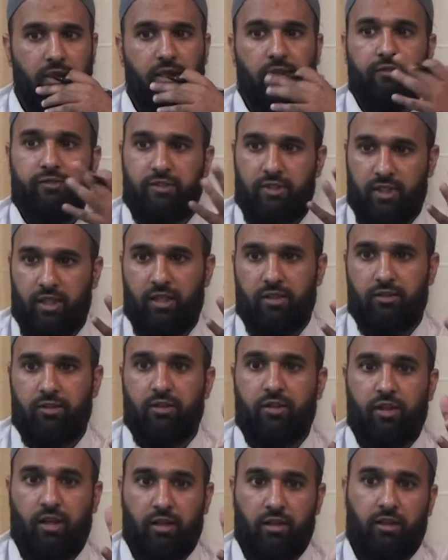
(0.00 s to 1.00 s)
Lafz Jalala.
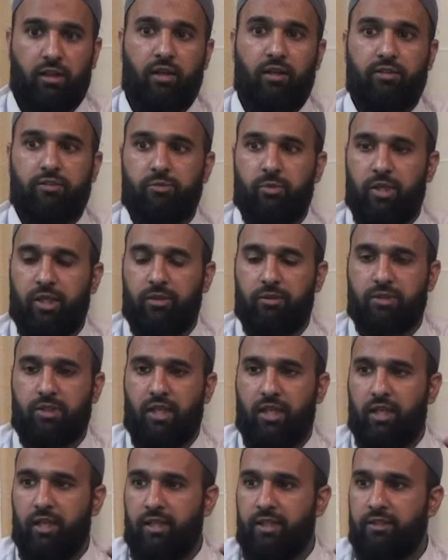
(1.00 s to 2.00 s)
Look, Allah subhanahu
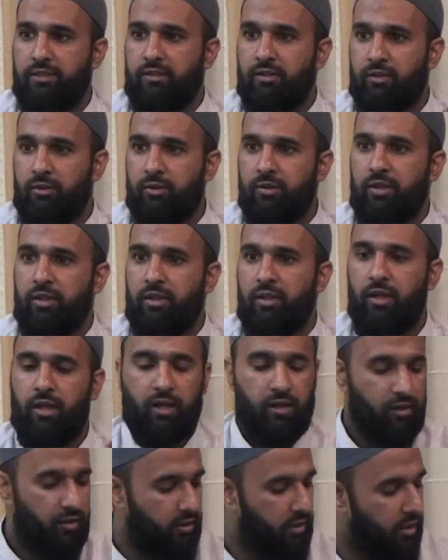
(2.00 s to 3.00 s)
wa ta'ala, He's the owner.
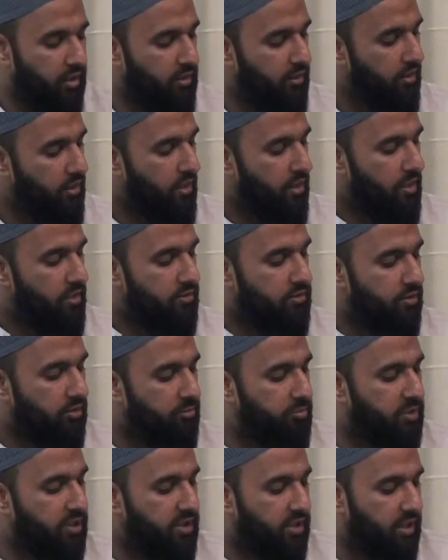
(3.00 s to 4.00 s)
Okay?
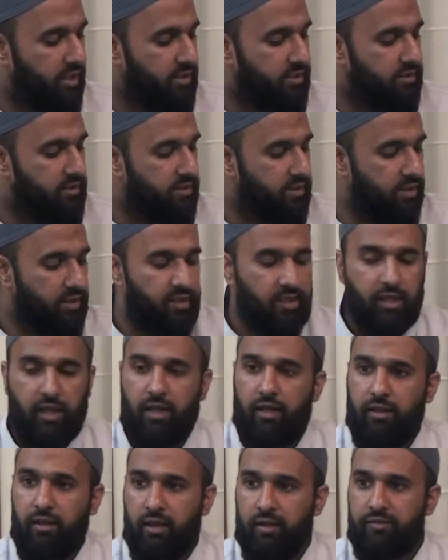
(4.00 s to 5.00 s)
So because
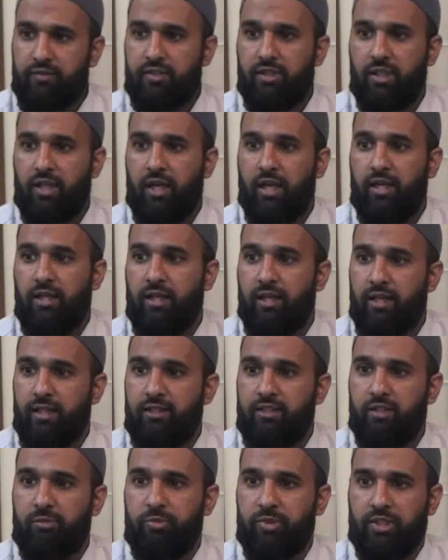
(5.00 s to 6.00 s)
Lafz Jalala
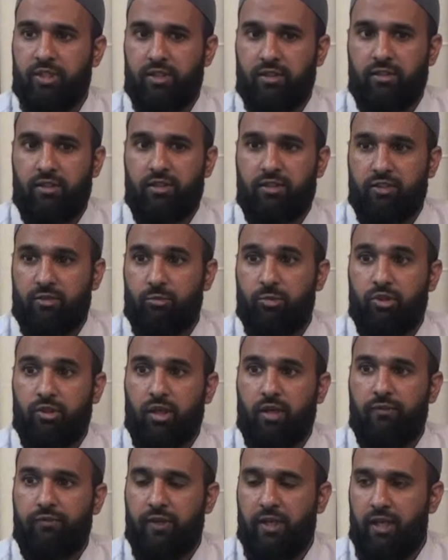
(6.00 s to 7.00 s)
is the possessor, it's a
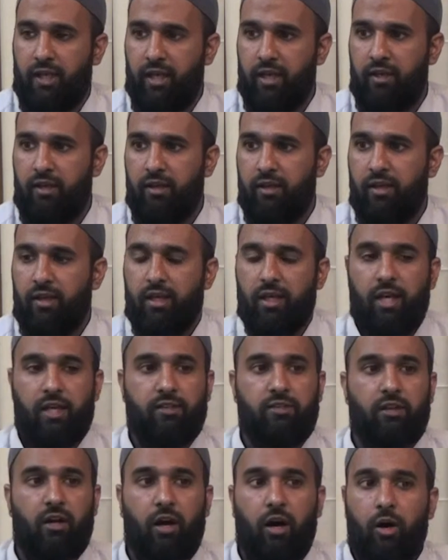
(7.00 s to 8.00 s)
mudaf ilayh,
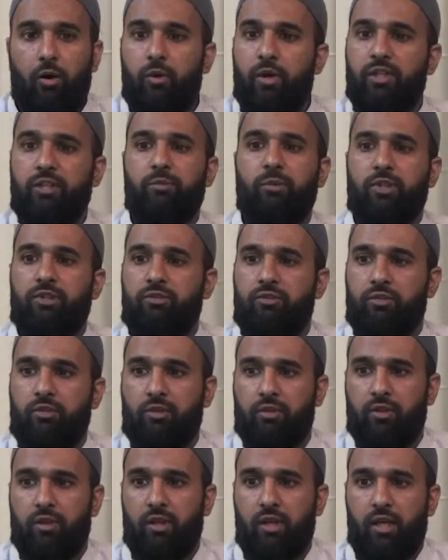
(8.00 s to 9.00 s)
it's always
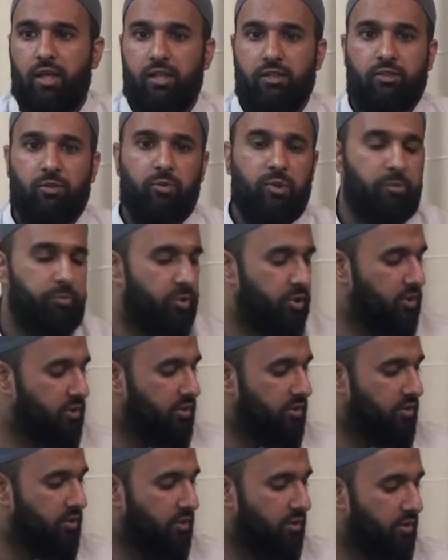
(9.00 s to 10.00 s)
majroor. So we
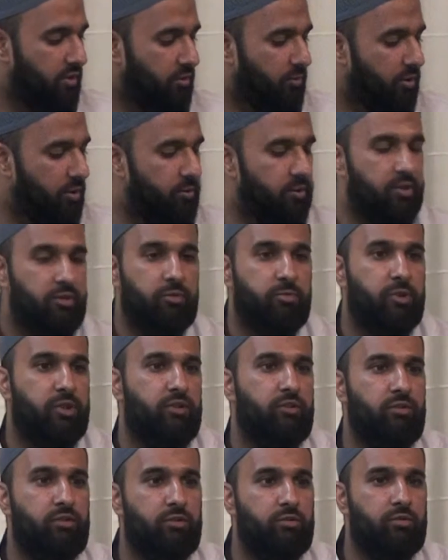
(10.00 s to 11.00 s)
put, what do we
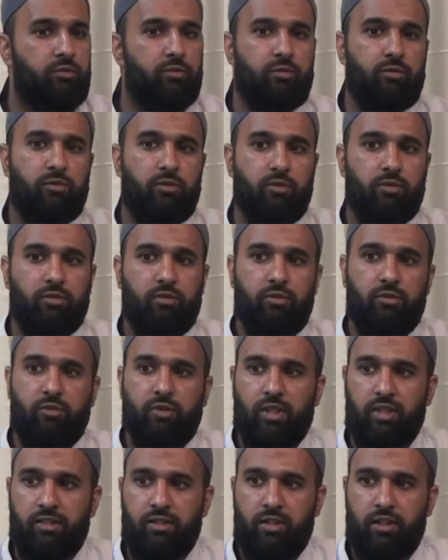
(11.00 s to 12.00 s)
put? Two
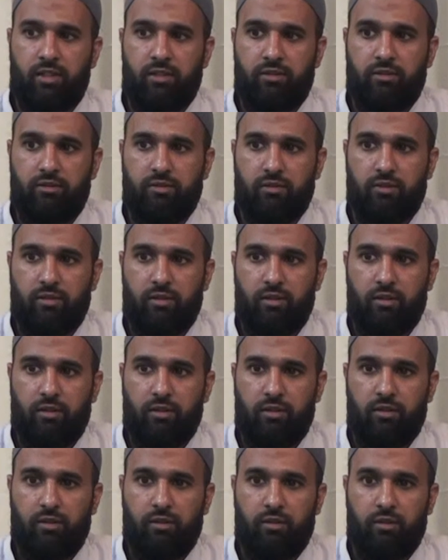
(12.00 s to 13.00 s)
kasras?
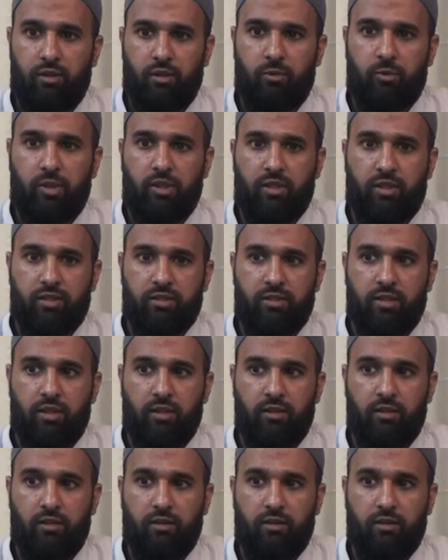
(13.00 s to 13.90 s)
Or one kasra?